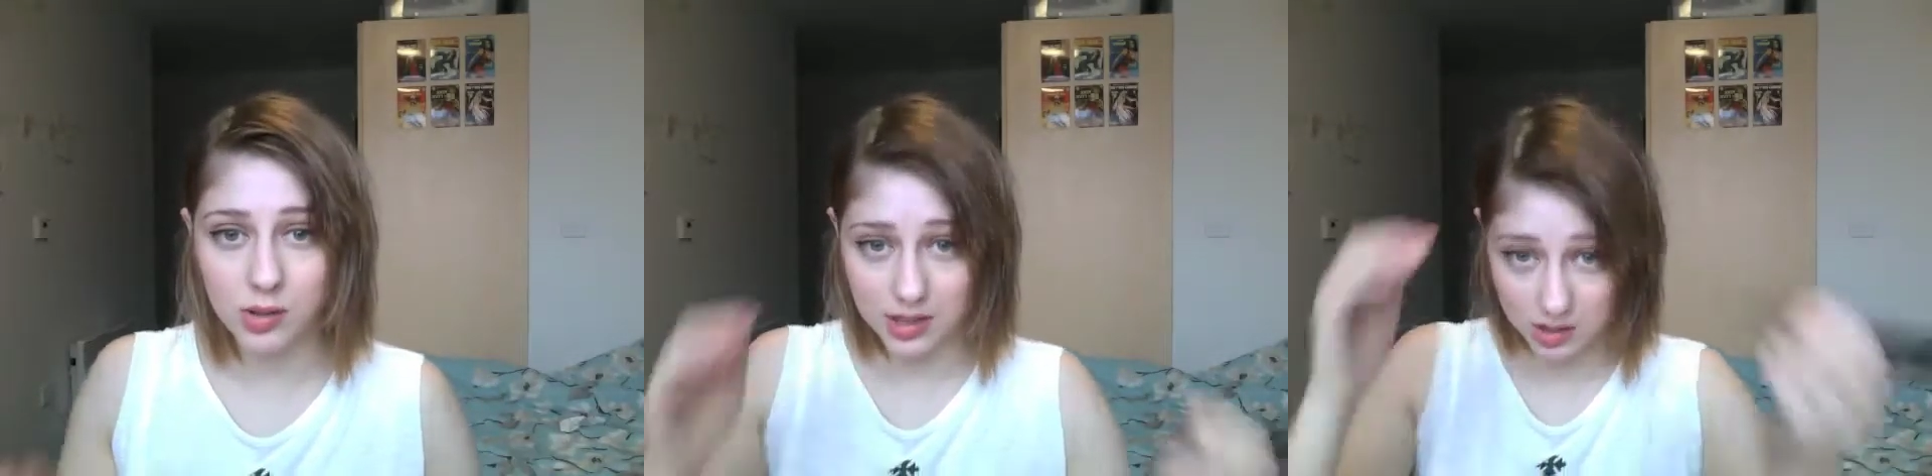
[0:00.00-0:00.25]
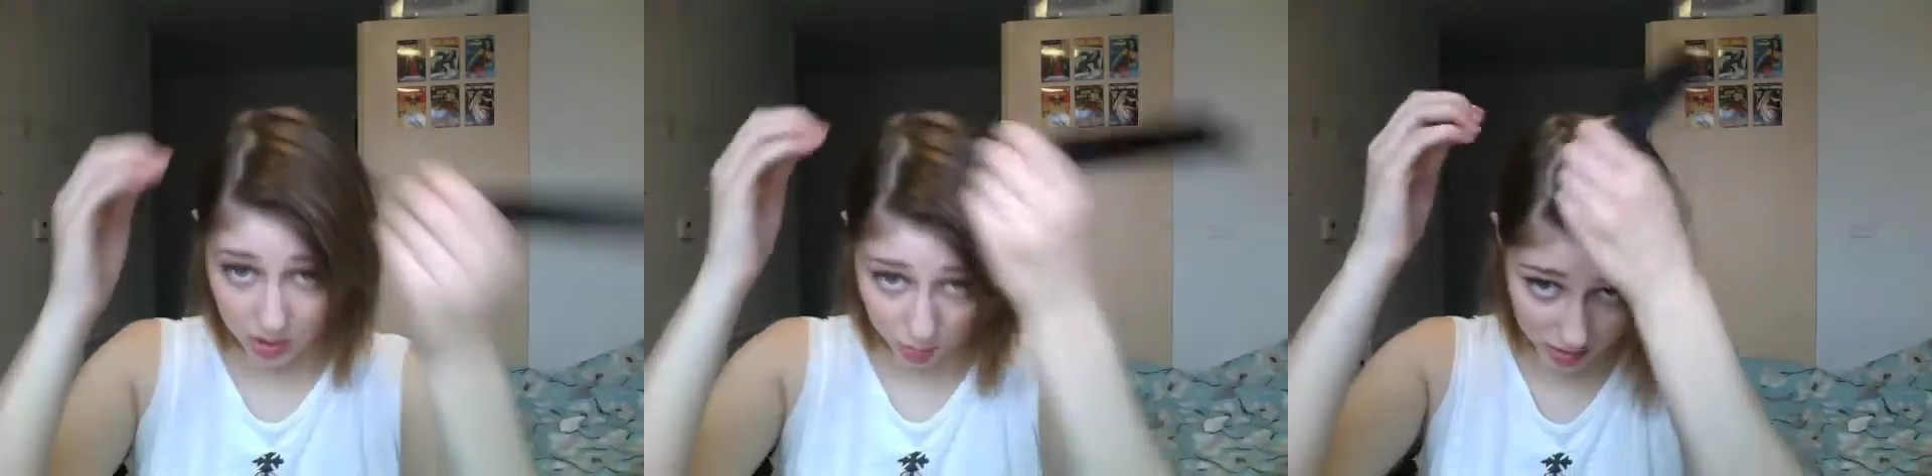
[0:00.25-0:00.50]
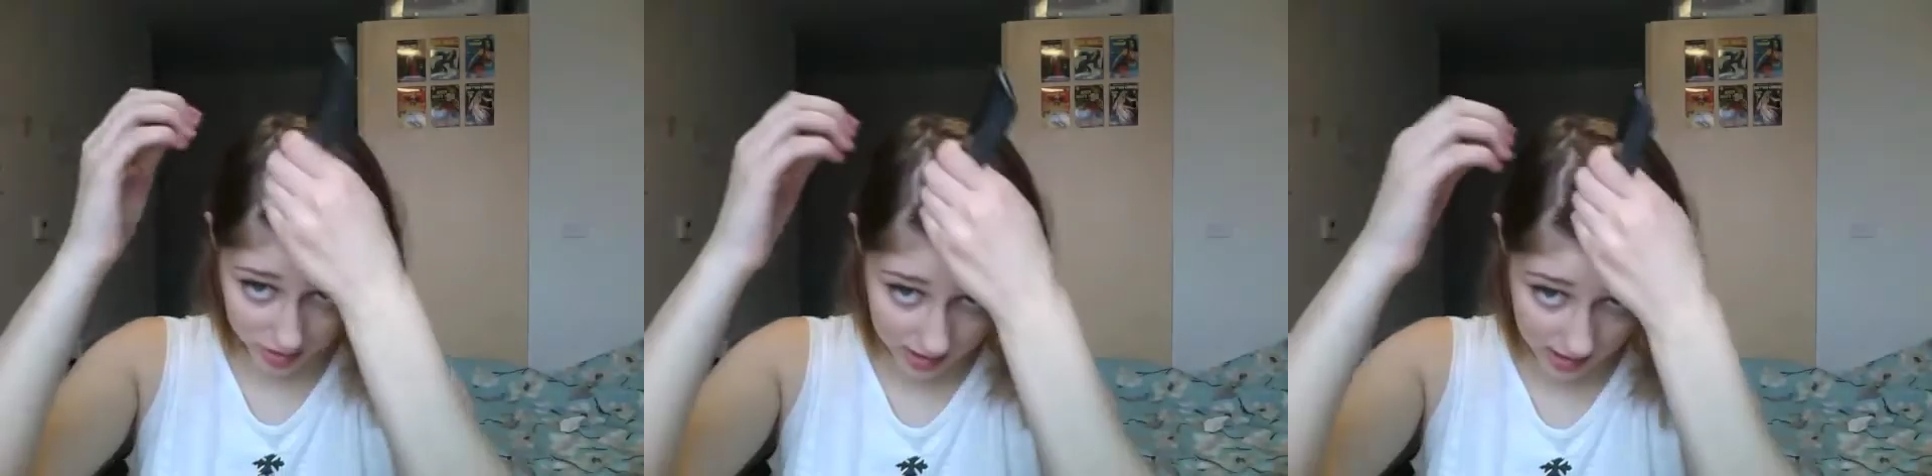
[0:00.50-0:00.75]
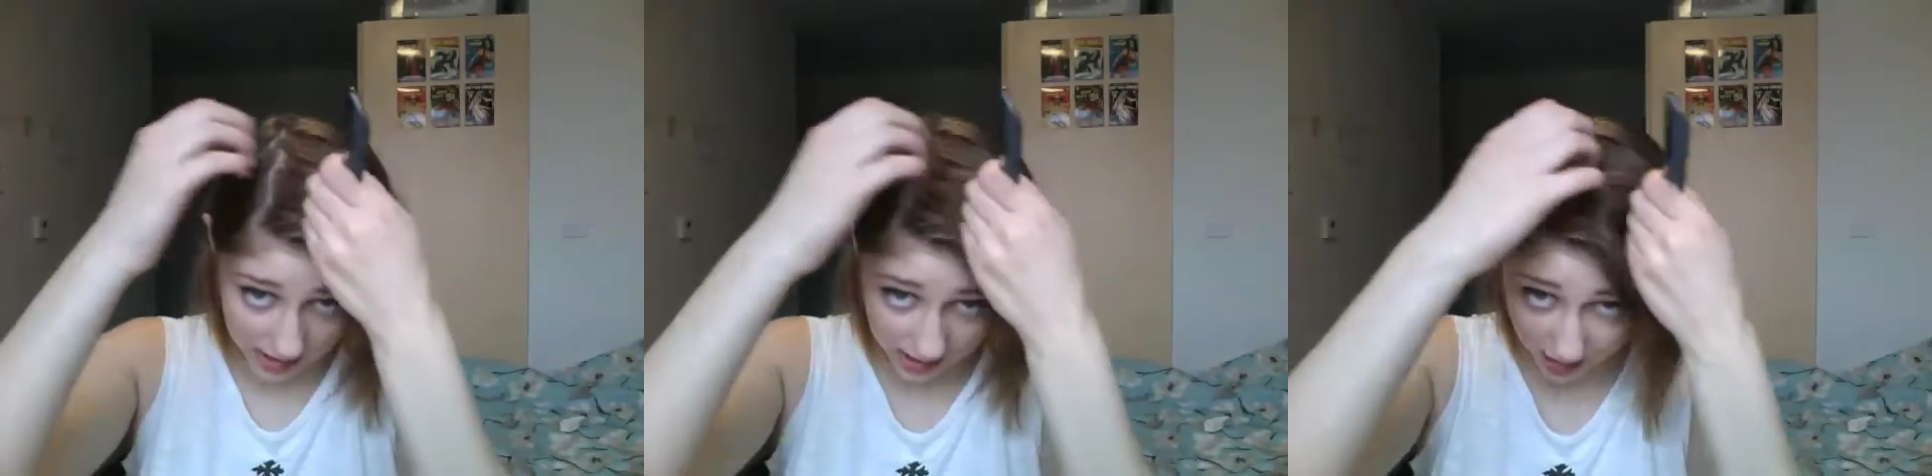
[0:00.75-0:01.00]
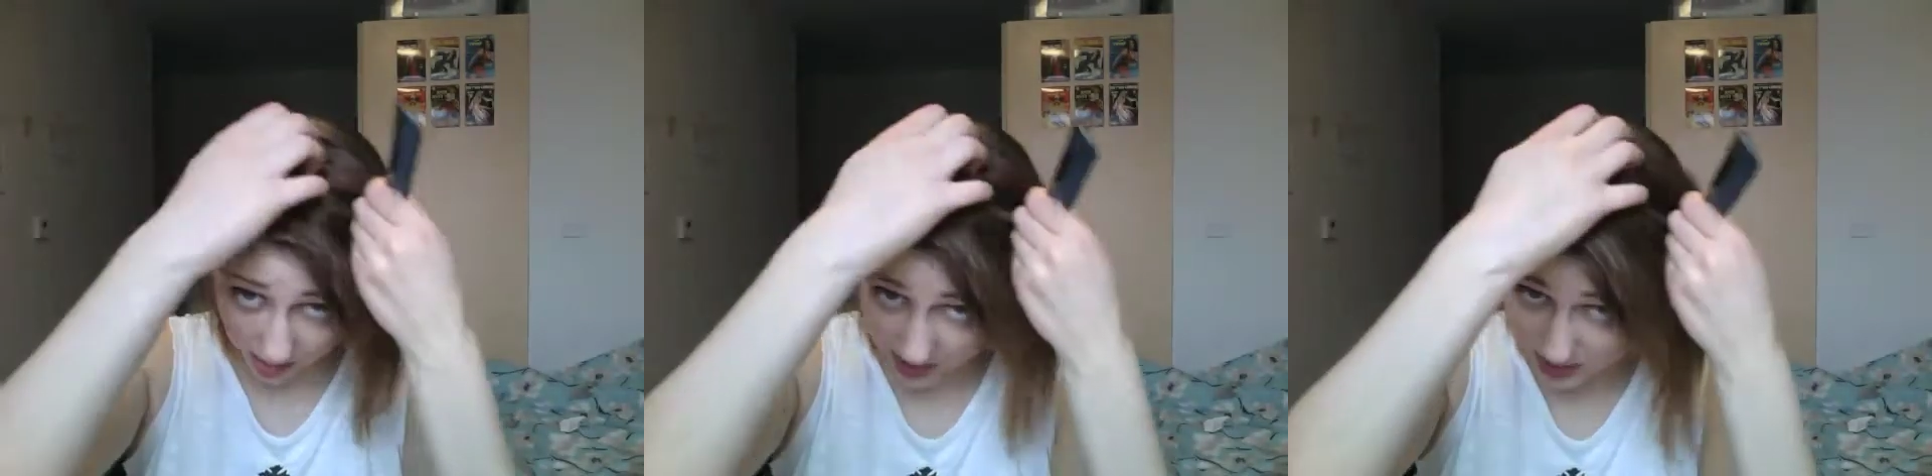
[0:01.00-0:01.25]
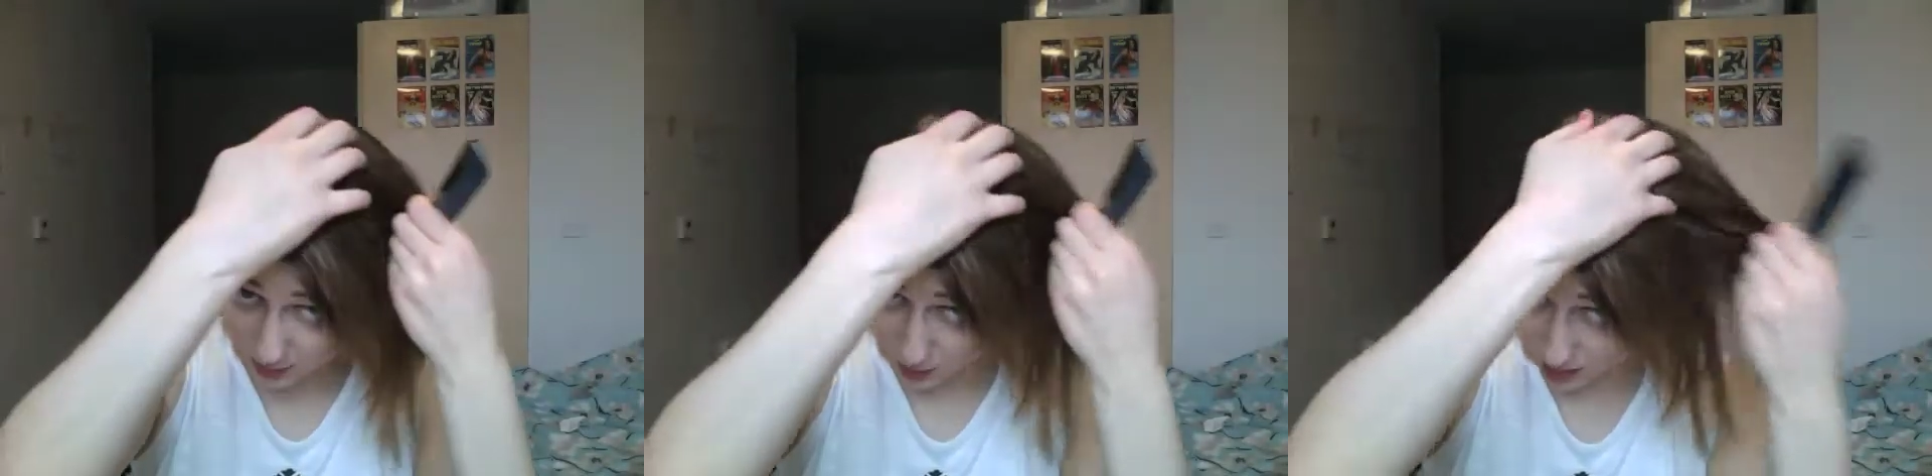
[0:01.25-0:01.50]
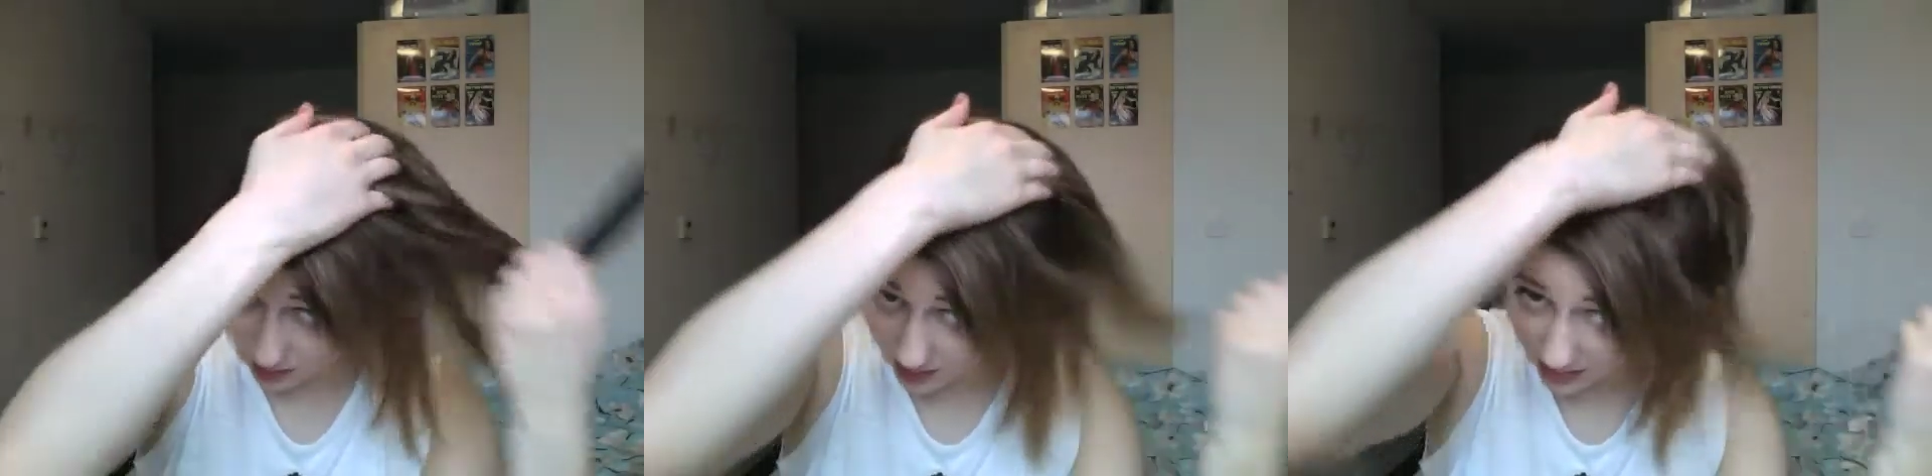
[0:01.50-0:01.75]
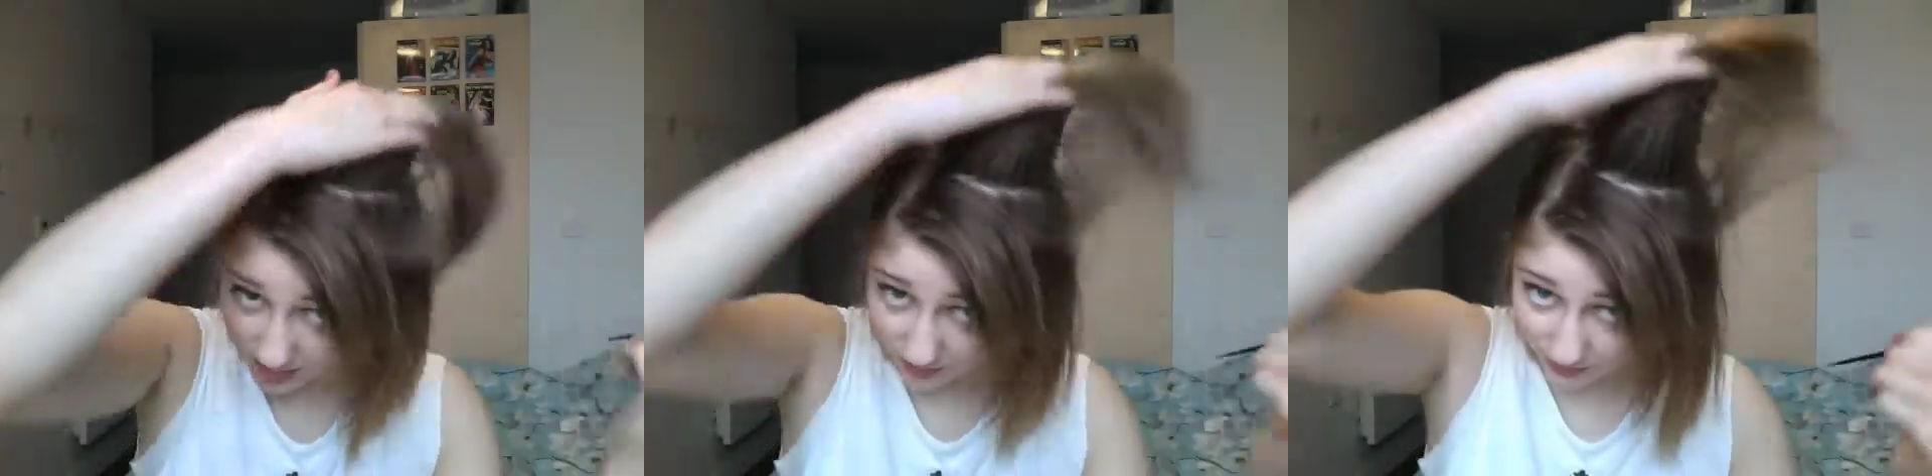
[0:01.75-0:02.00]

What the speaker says: is you want to take this part